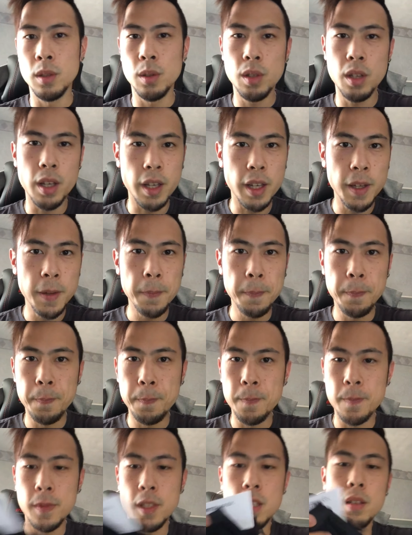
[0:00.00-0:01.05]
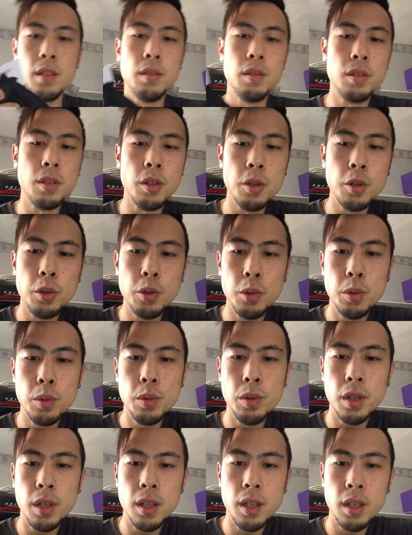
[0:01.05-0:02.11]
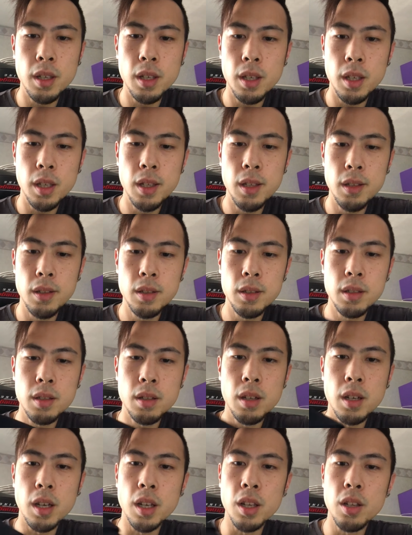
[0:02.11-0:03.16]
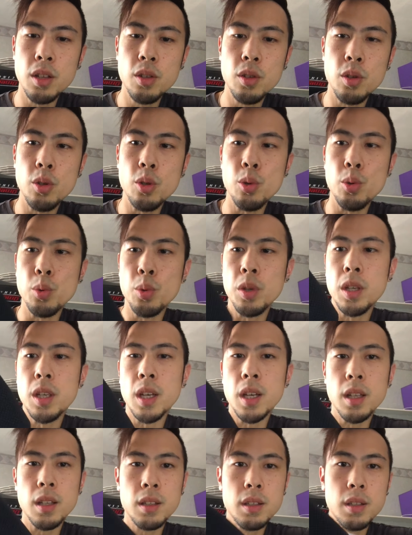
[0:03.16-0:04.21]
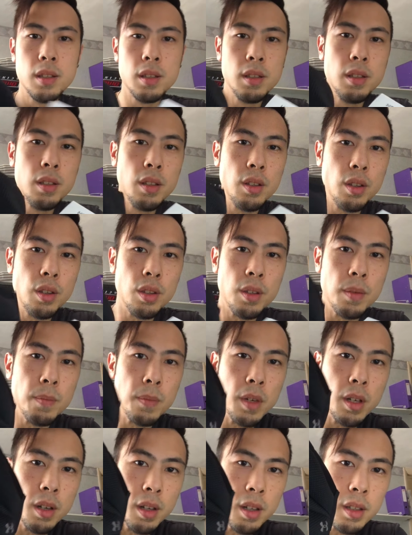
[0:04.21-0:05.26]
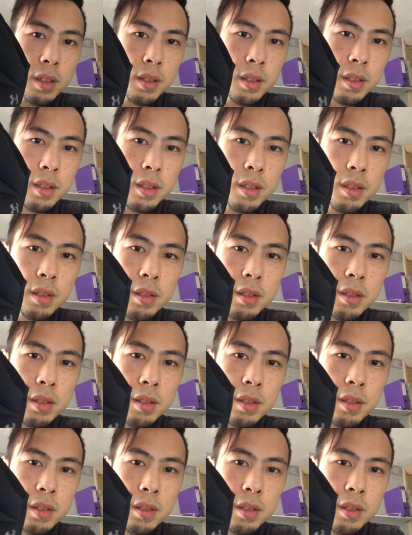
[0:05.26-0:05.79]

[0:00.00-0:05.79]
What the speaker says: Okay, so inside you get the mask.